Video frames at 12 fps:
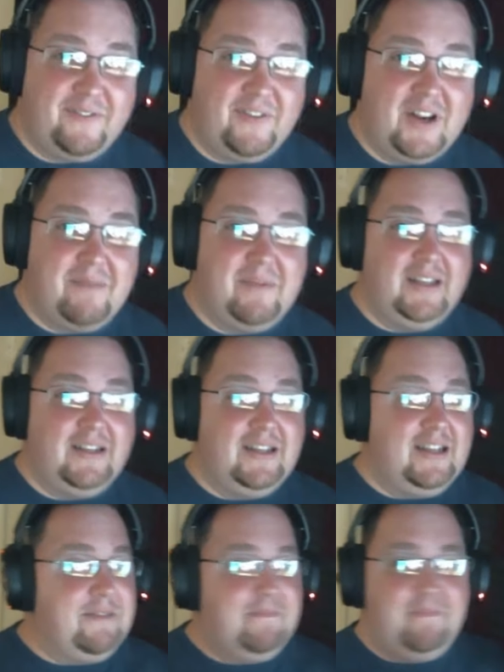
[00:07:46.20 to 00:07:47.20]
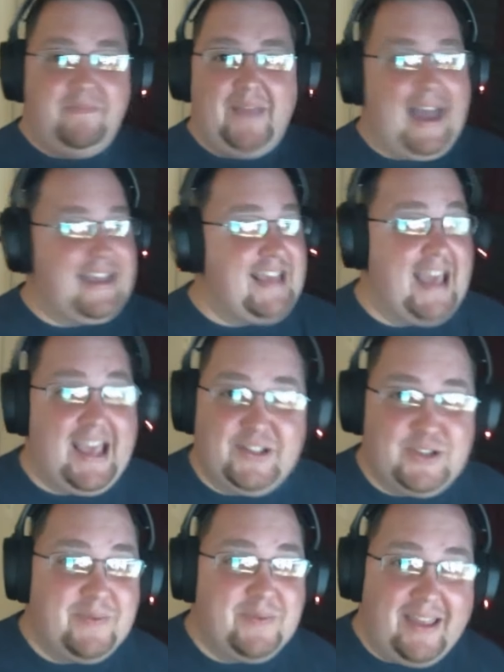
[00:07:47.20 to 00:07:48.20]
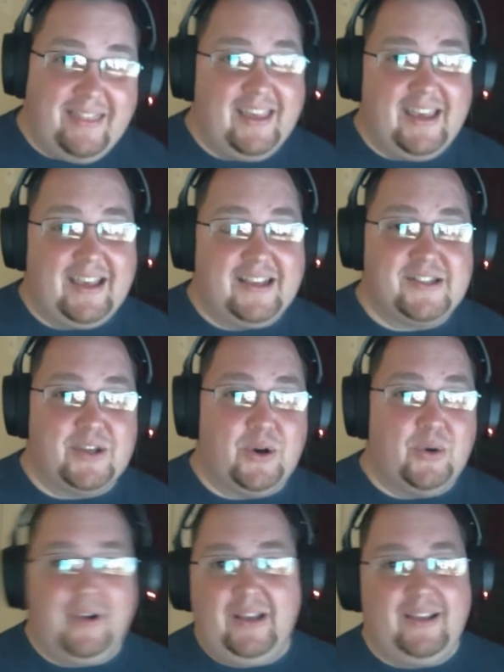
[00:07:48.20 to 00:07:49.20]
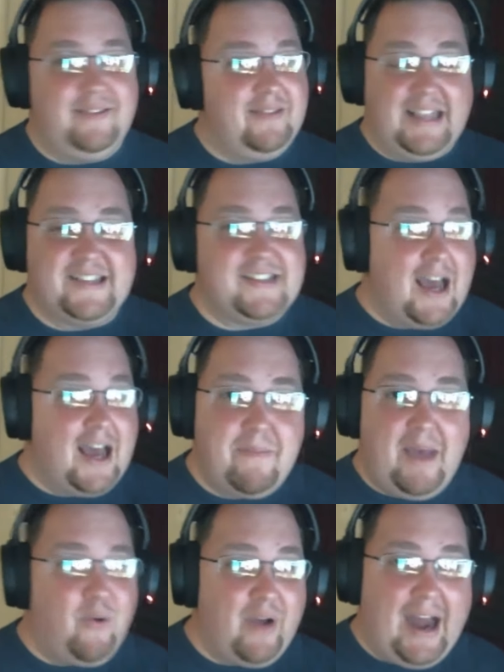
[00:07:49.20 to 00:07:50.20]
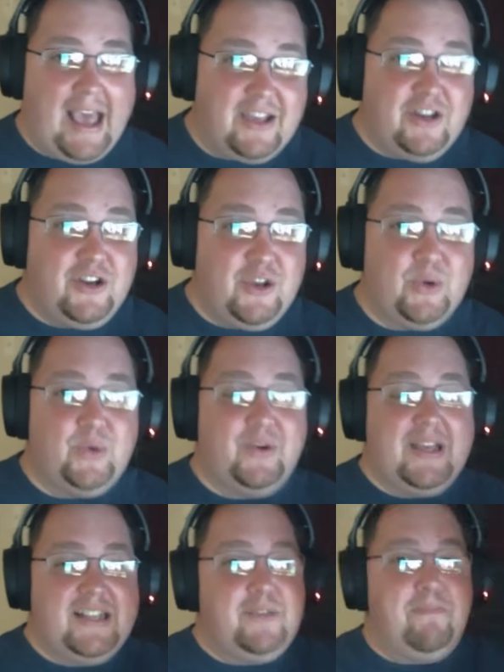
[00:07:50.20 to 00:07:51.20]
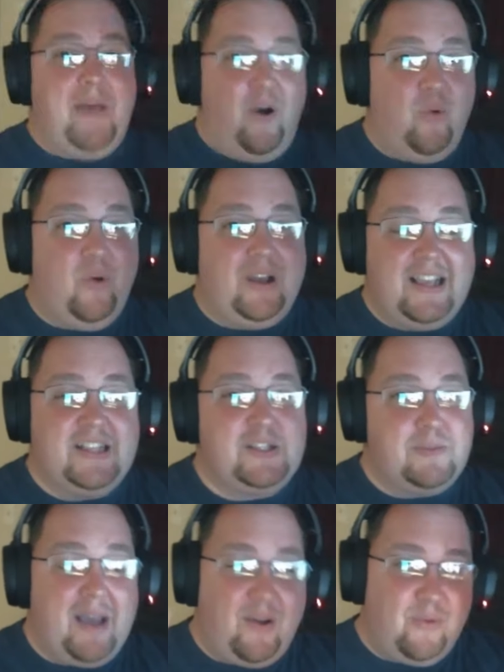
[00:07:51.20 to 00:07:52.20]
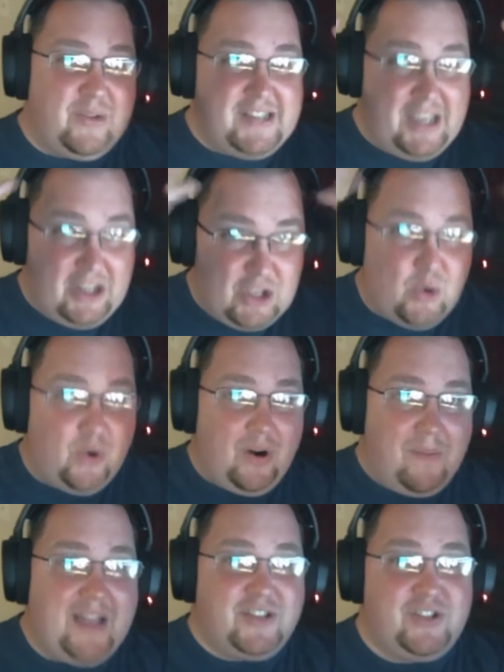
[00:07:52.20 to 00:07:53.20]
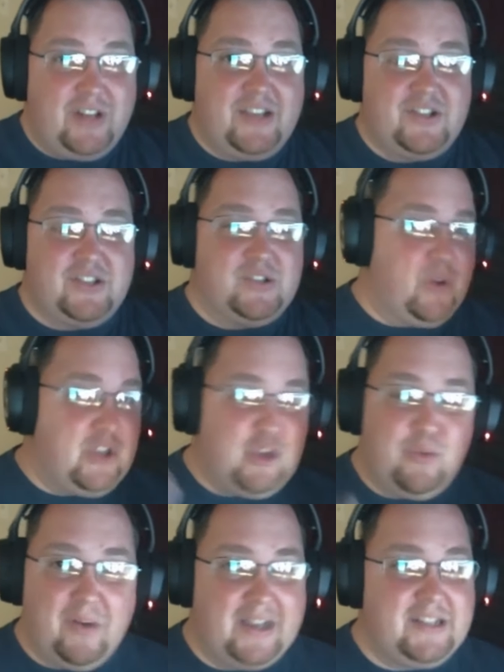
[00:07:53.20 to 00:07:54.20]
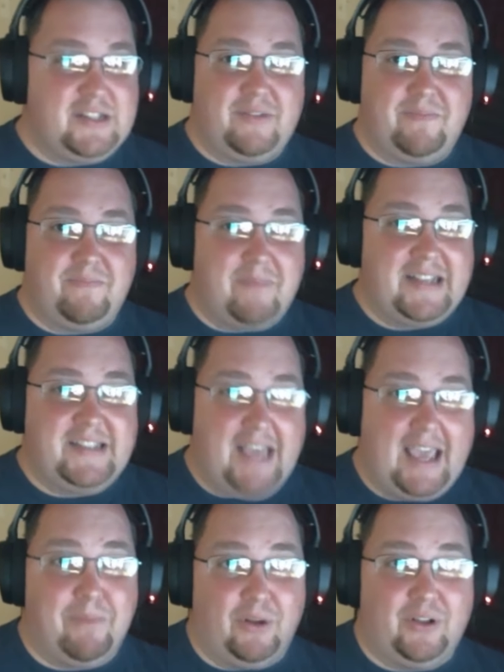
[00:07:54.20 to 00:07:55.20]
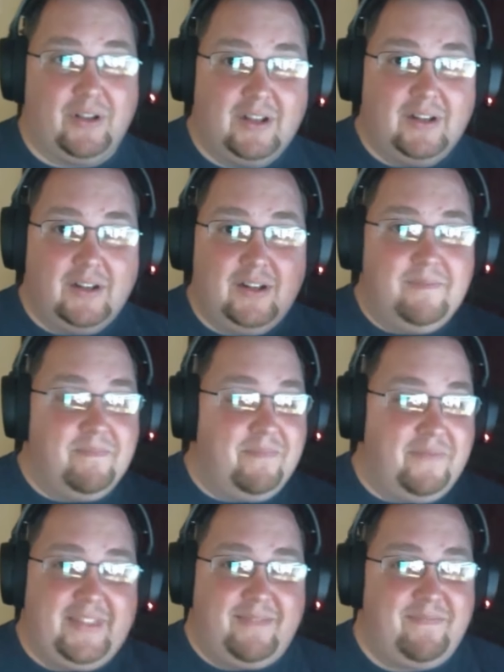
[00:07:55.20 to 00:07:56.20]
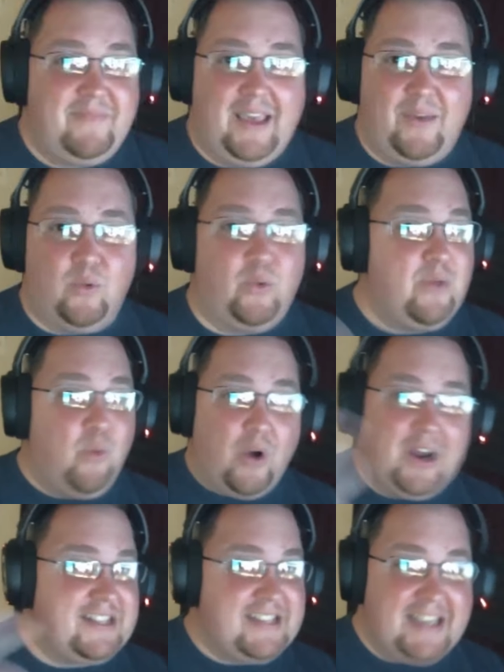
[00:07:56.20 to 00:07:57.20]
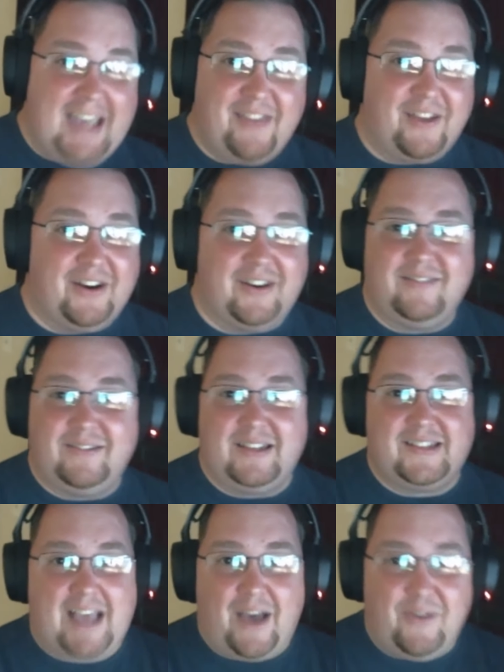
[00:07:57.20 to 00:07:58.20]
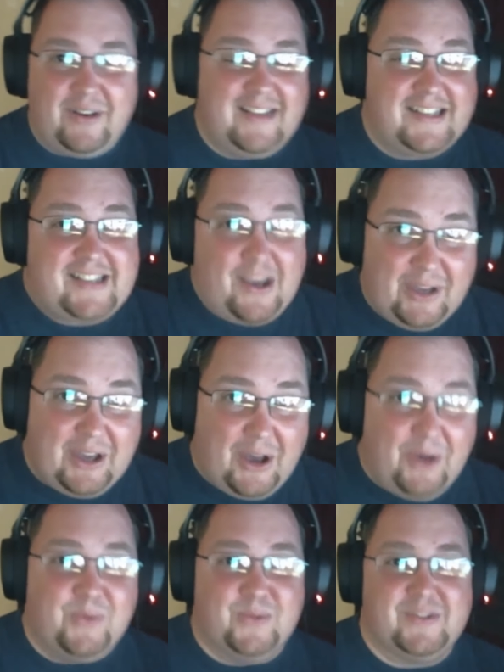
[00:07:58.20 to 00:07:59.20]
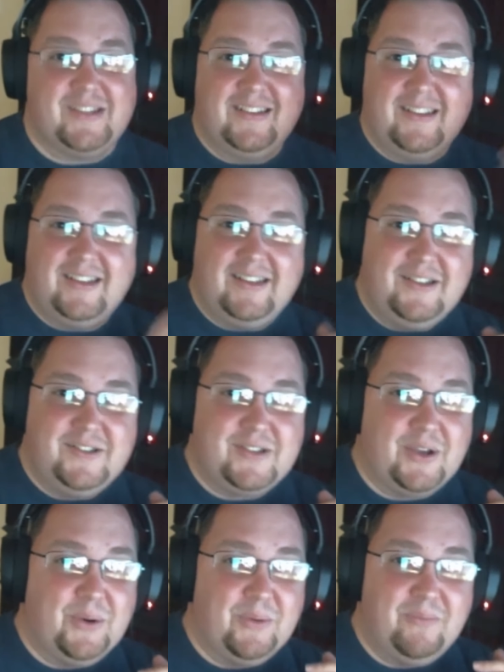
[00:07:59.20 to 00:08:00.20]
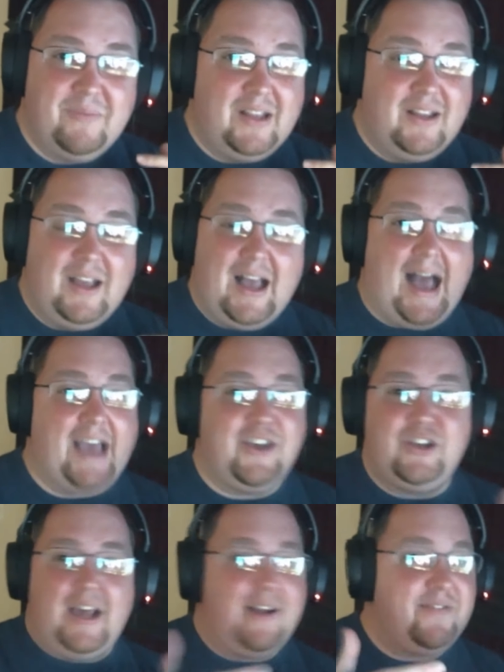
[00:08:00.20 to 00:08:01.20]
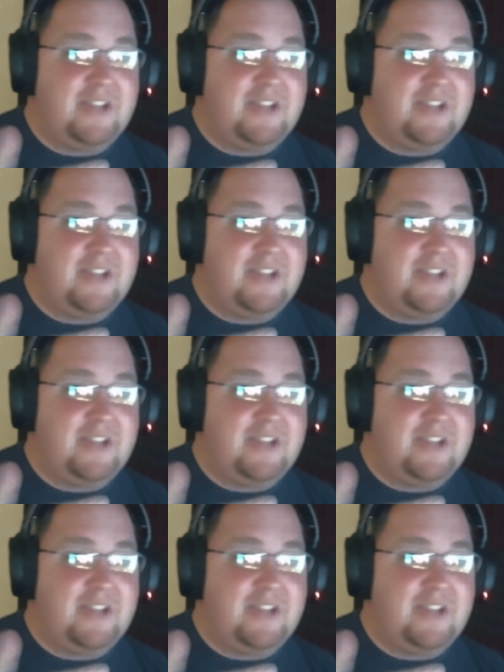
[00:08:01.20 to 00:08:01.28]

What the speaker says: from, I can't do my thing. So it's not about what I can do. It's about what's in your imaginations, what you bring to my table. And we work together. That's how it goes. So I could not have